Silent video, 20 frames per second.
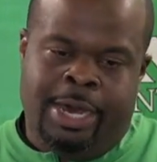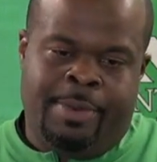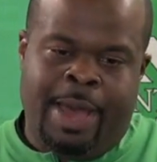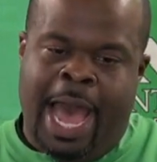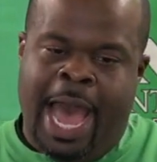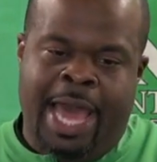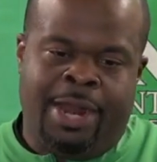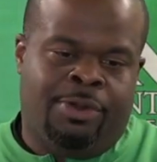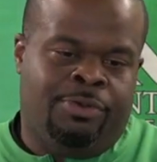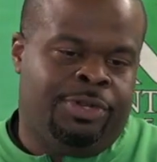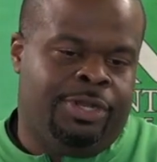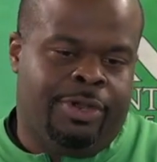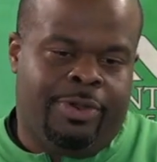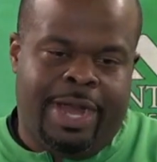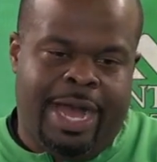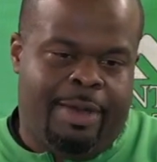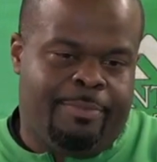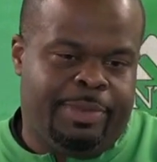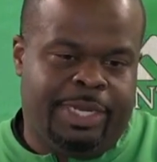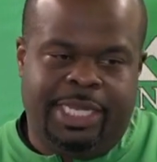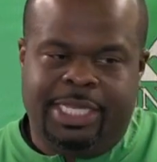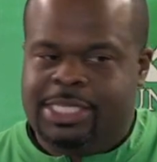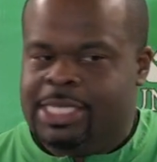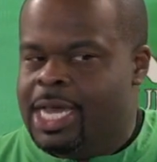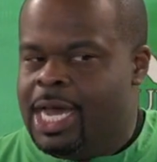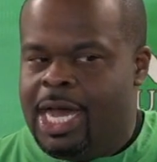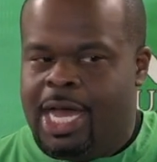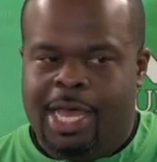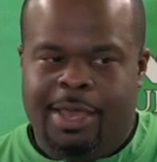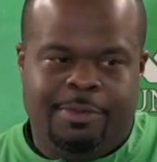I don't know how many
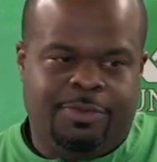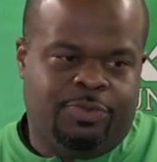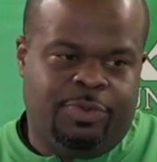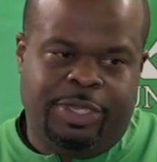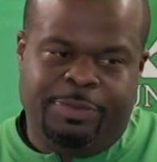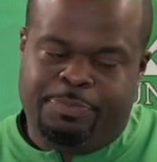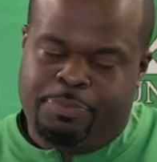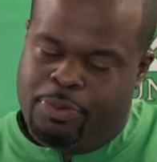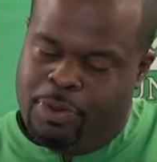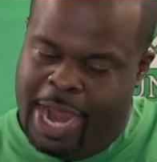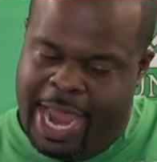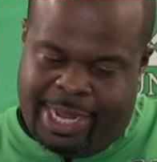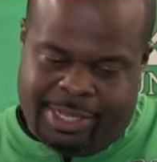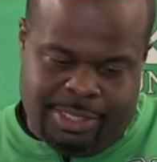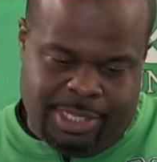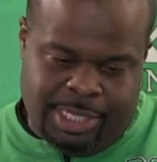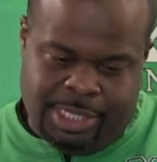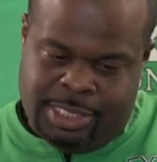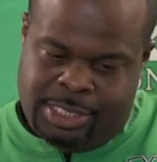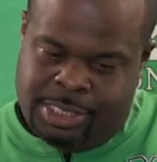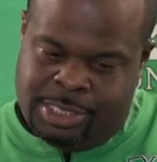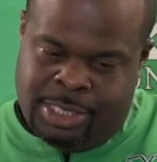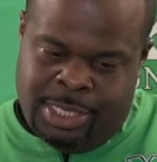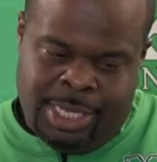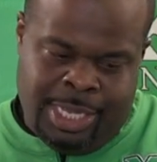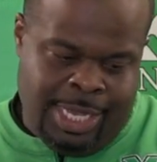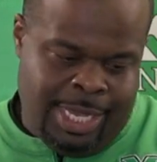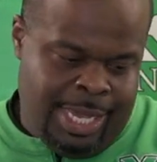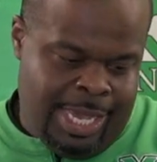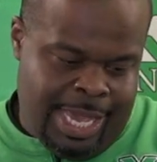times we practice
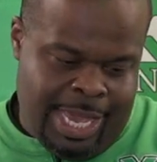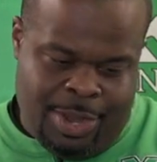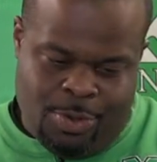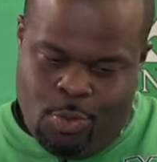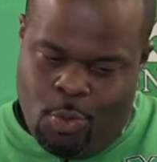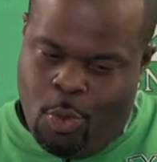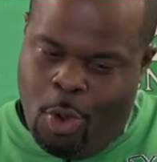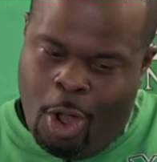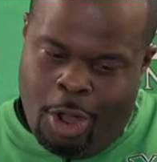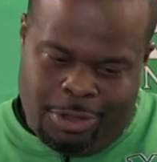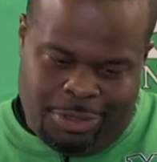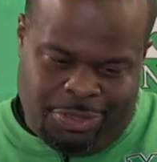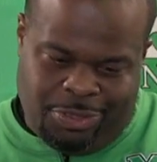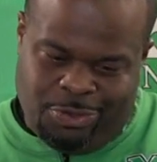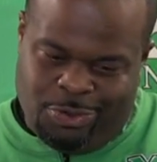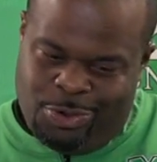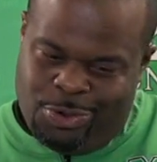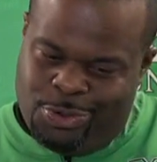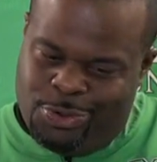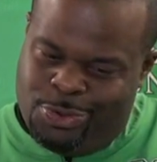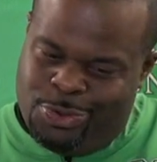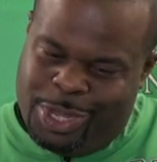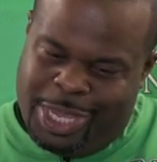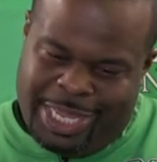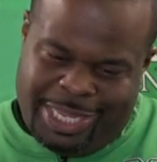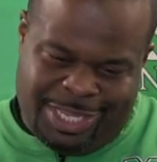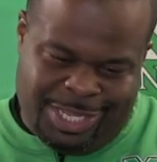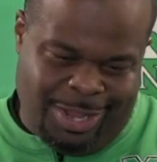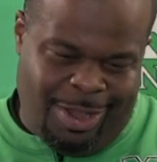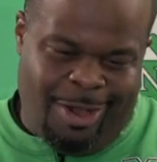and walk through
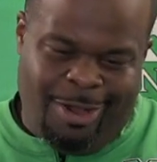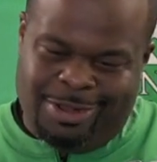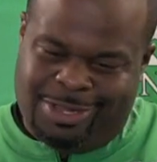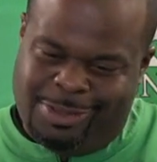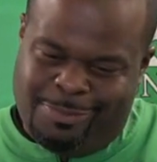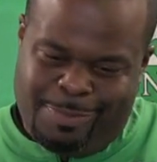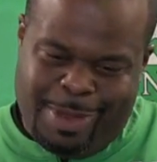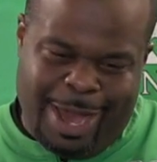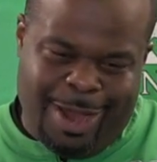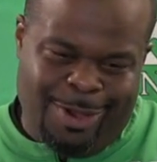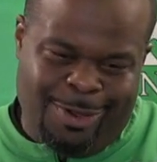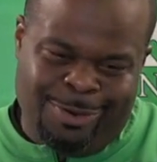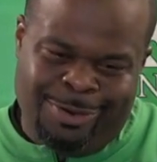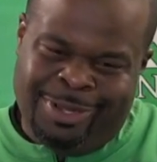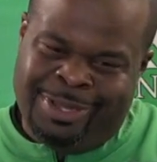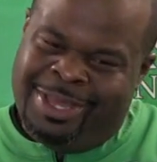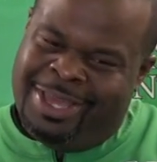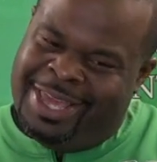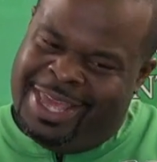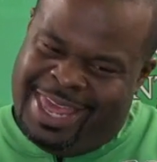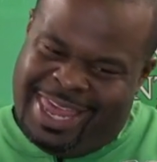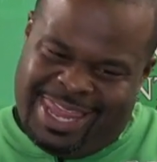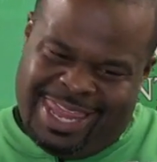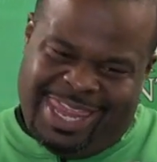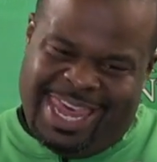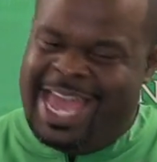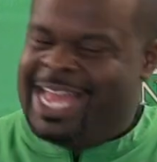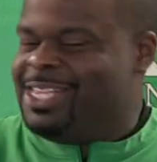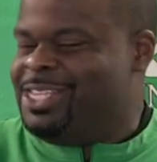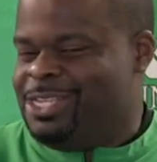and talked about
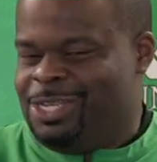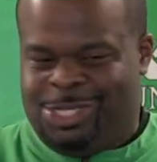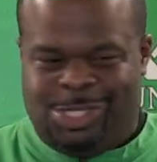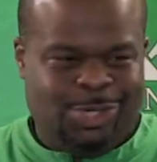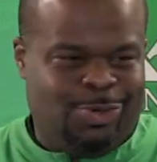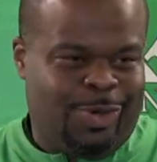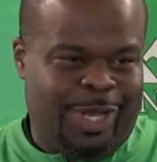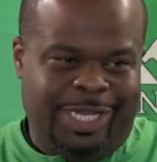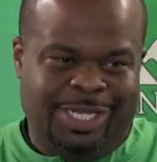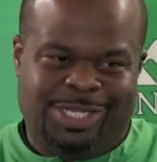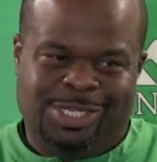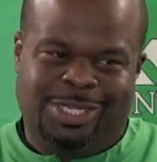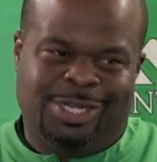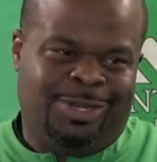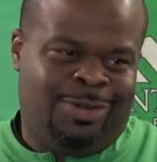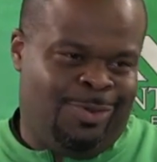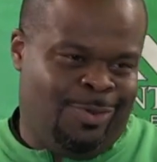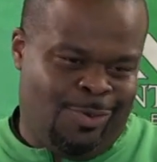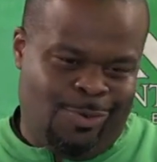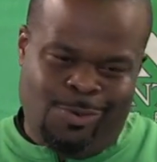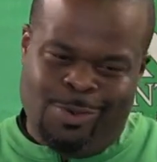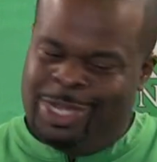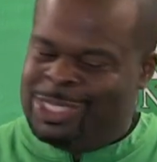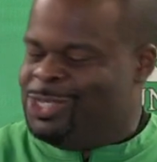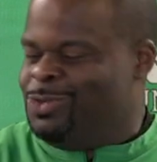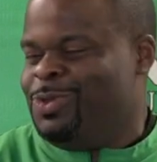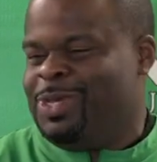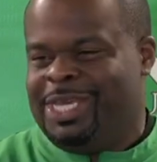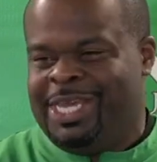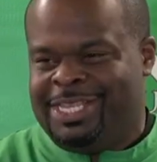that situation.
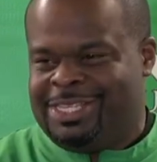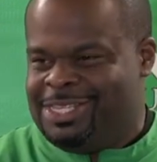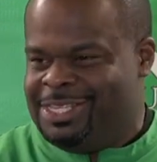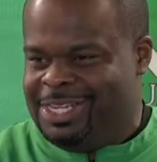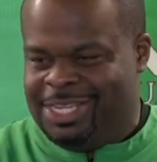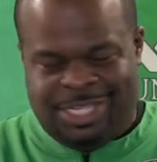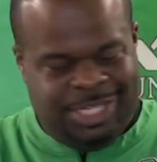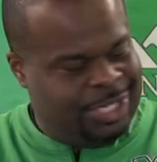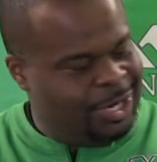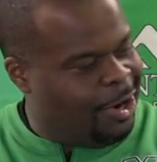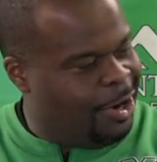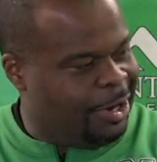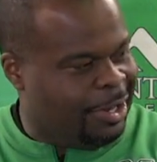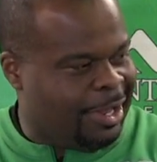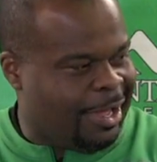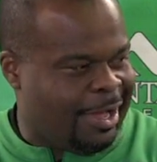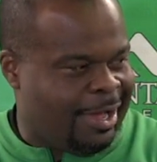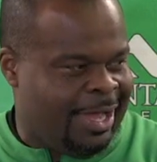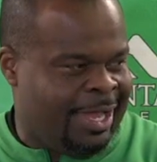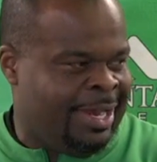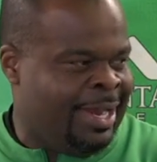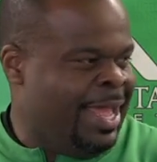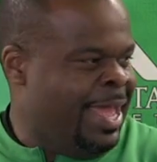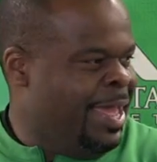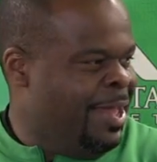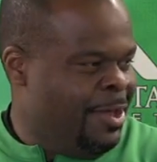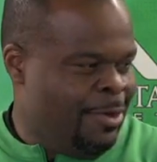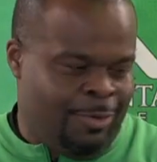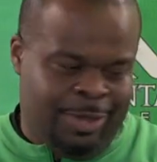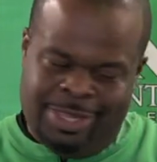Once we get to this yard line
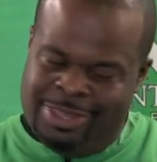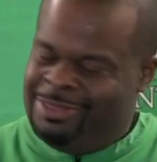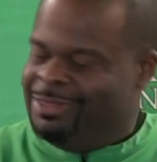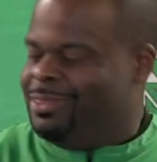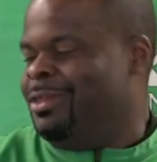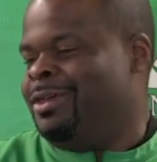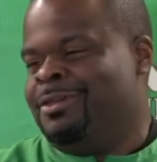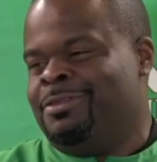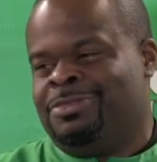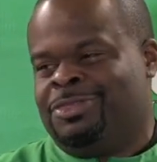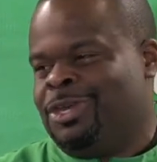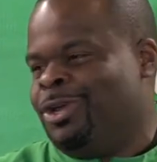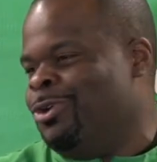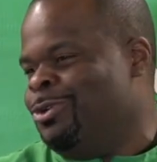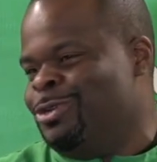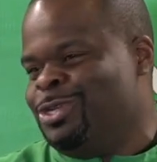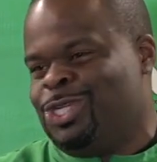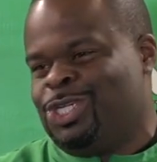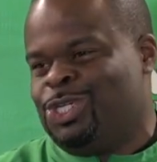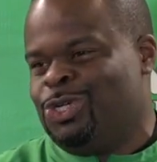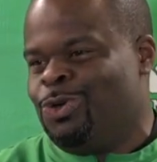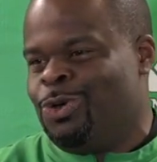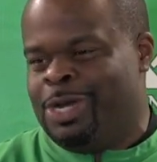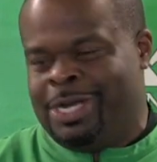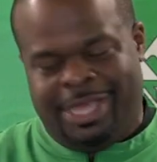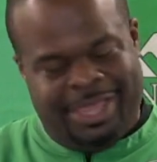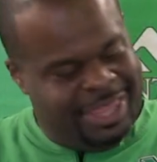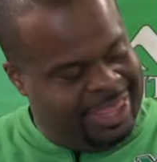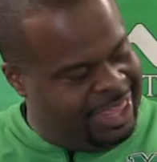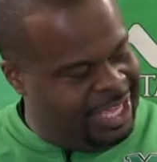with the third and short,
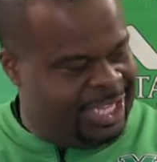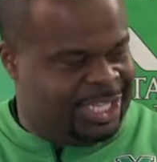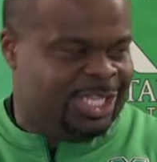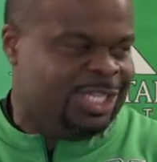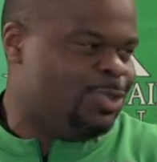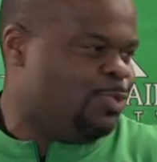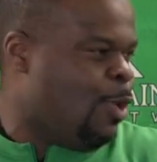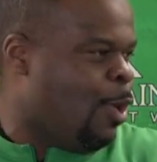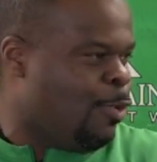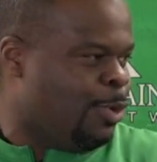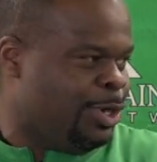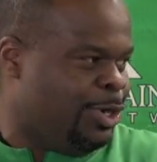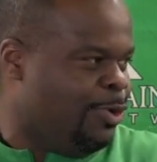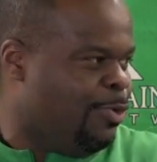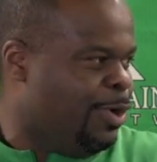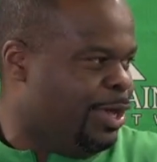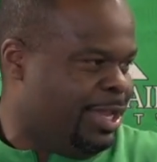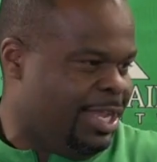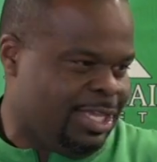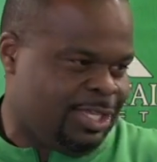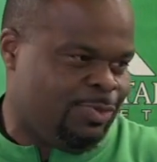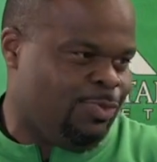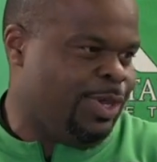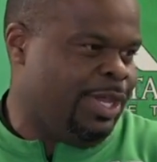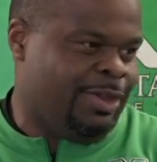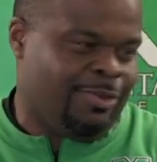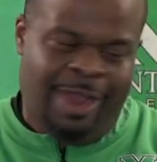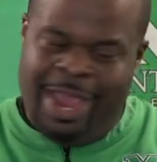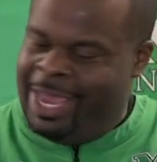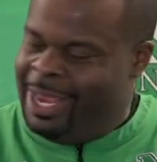this is what we're doing this
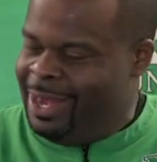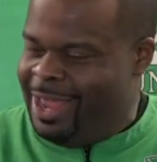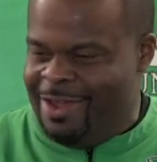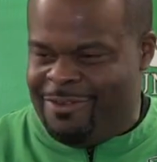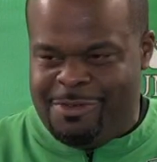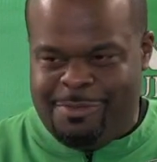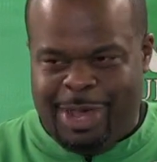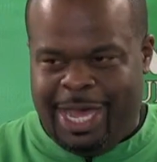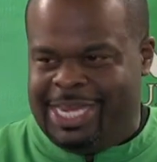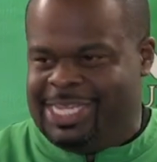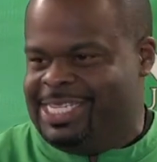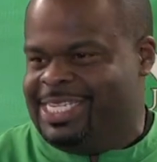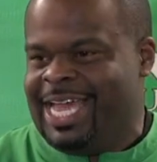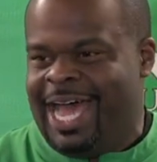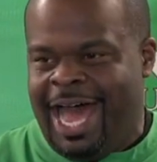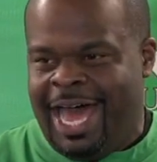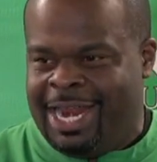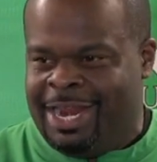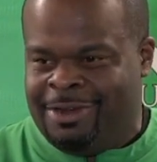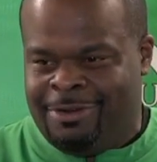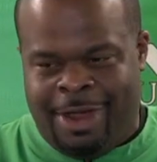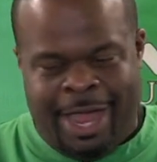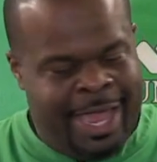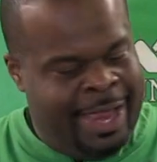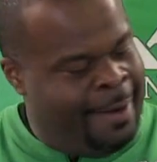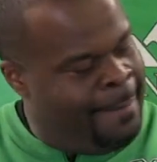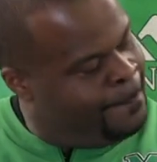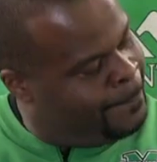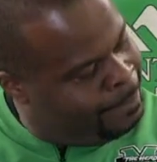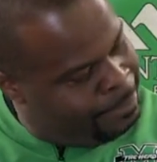week, right? Everybody's got it, right?